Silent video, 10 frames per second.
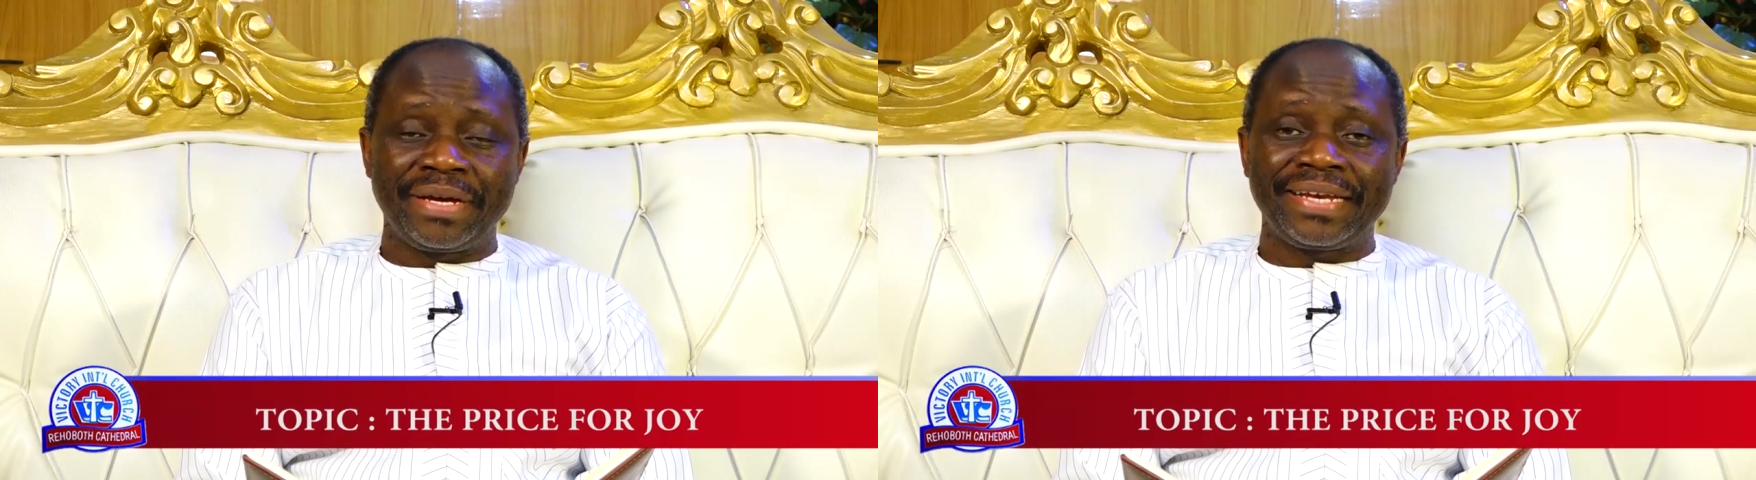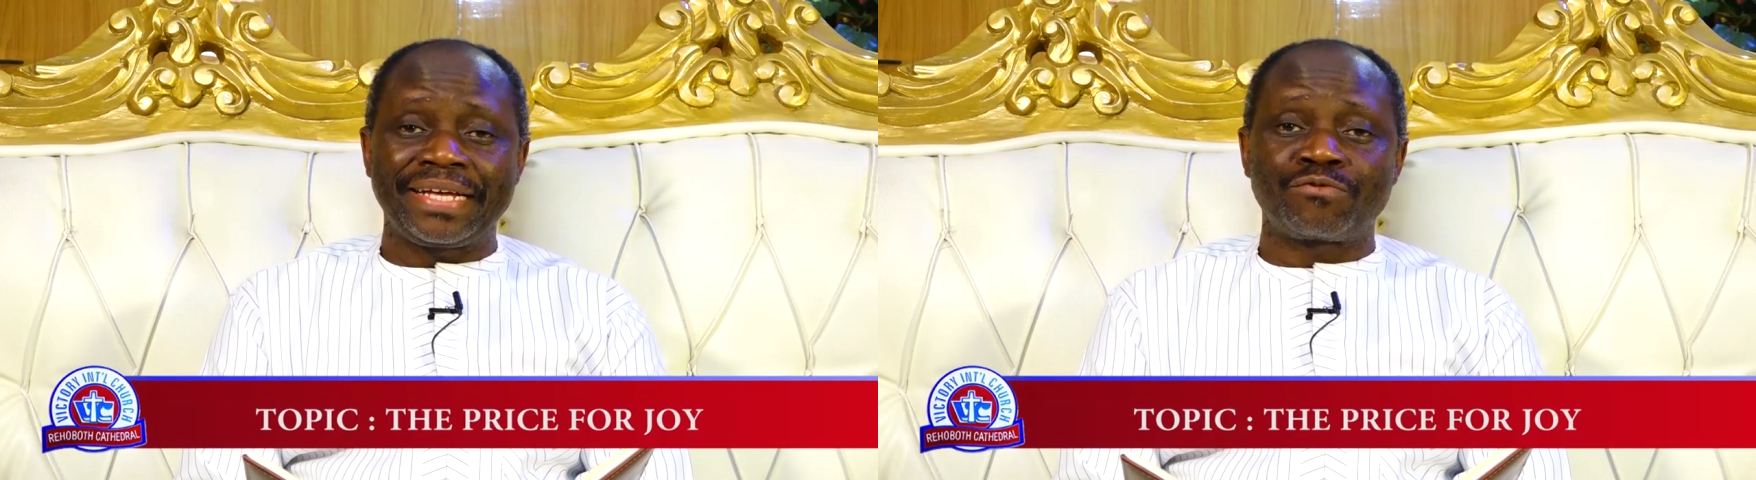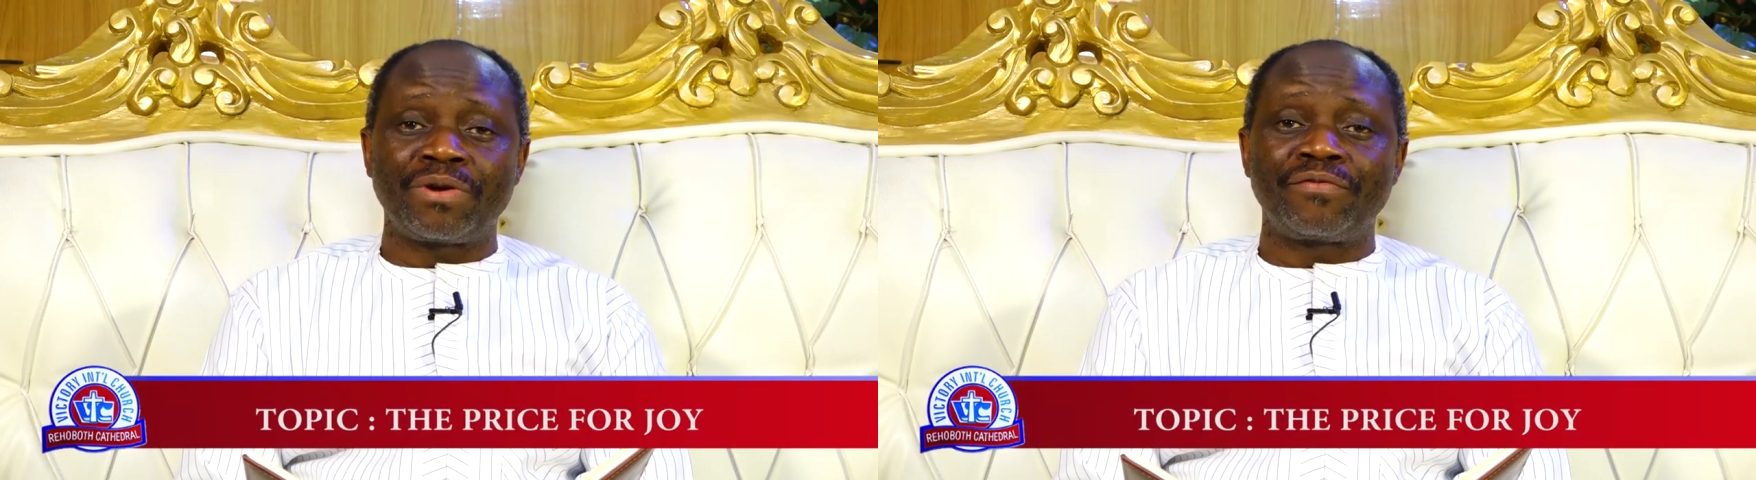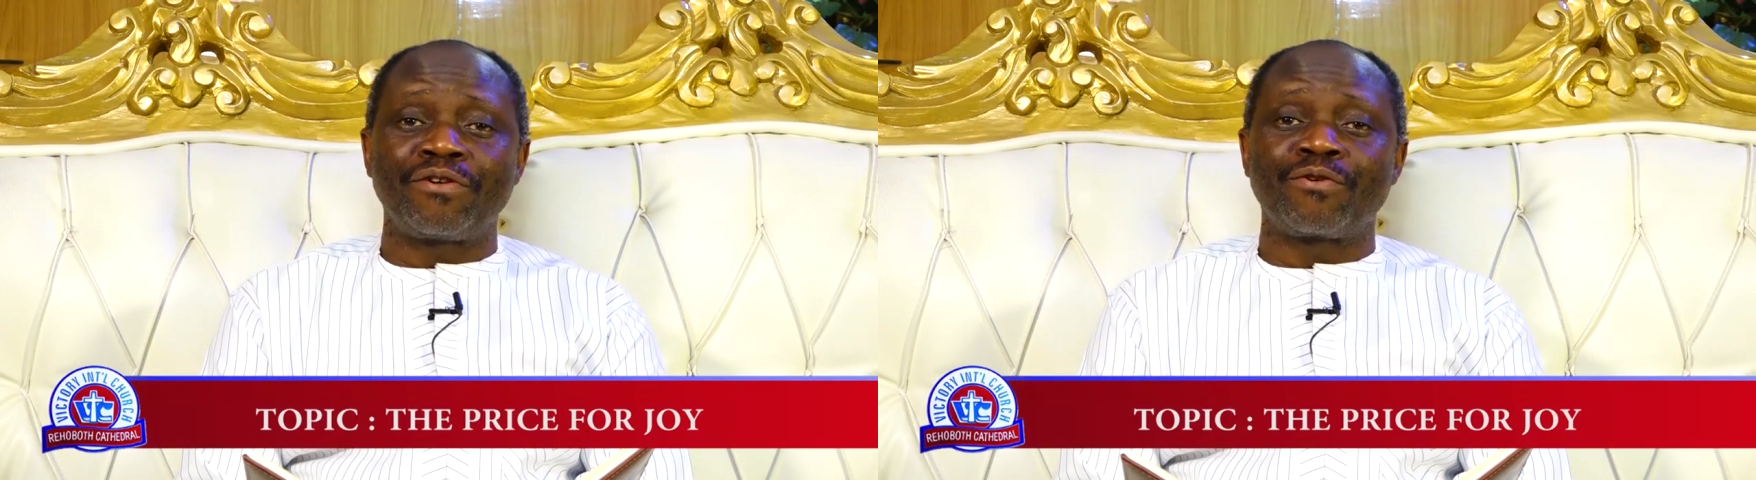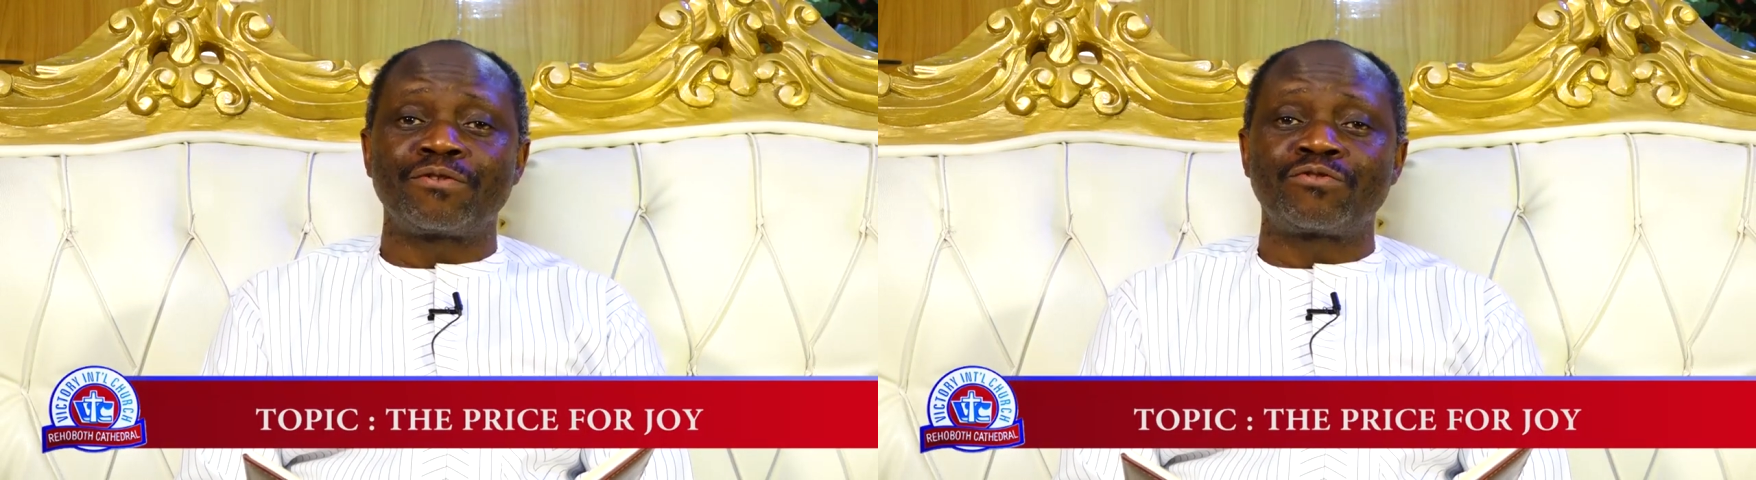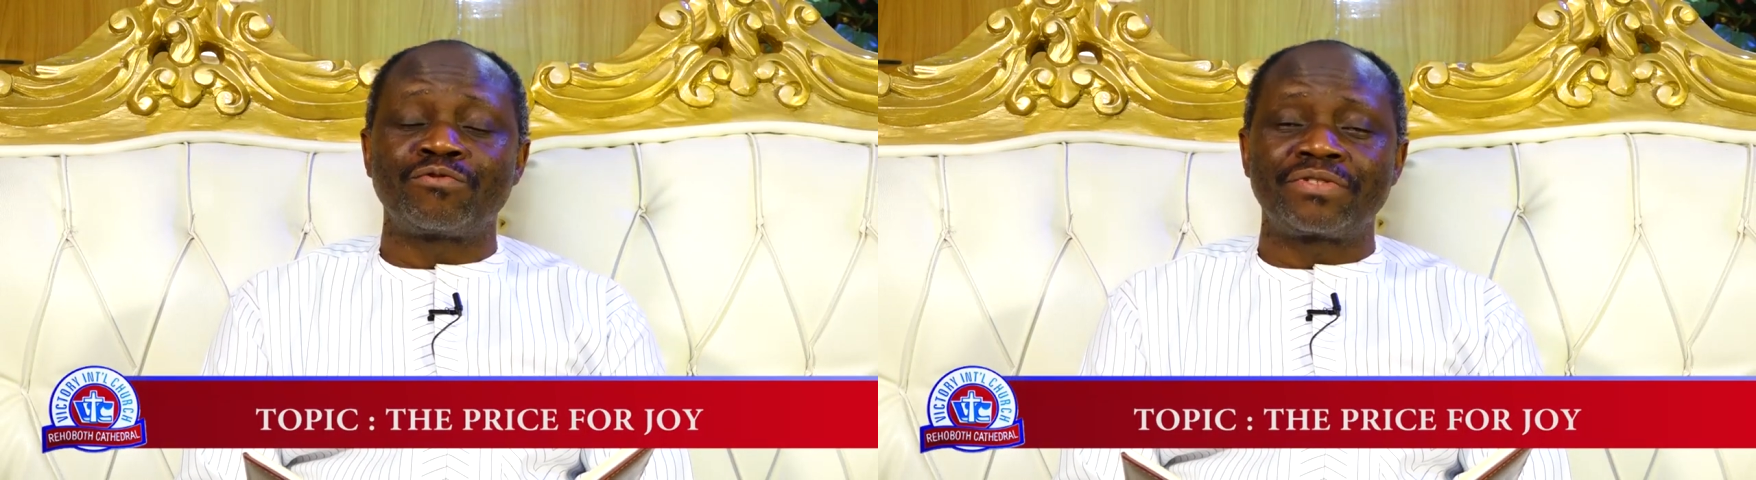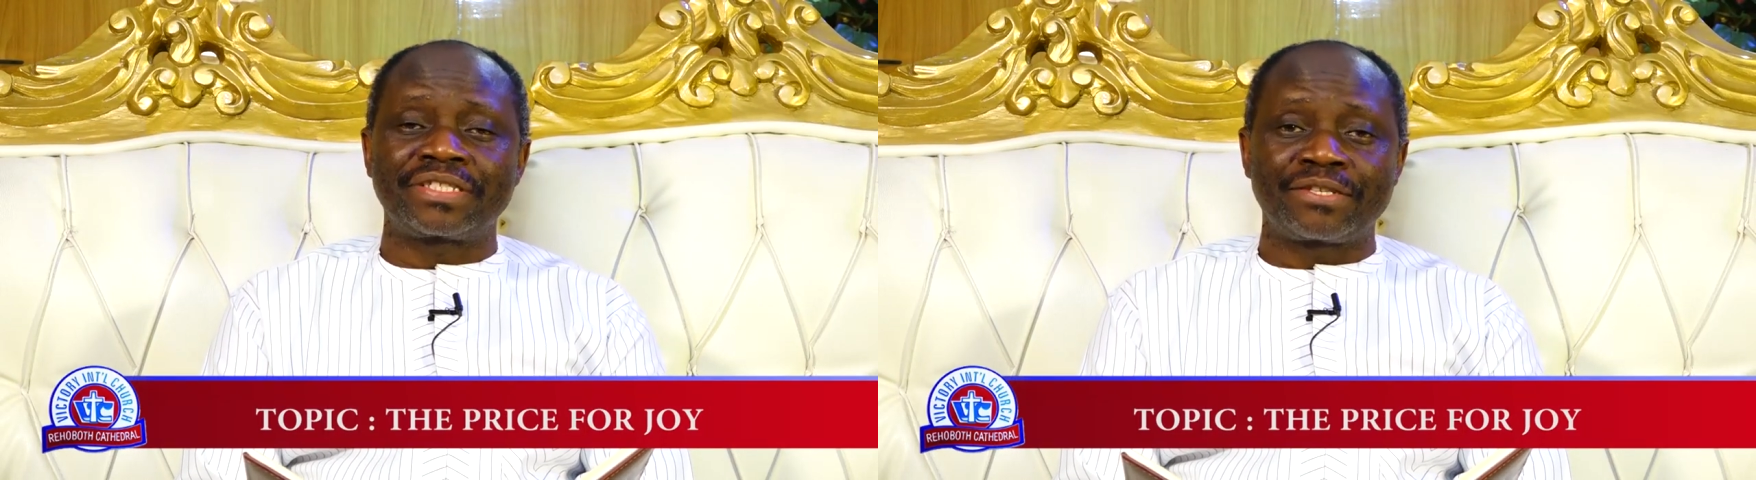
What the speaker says: mean that we have not gone through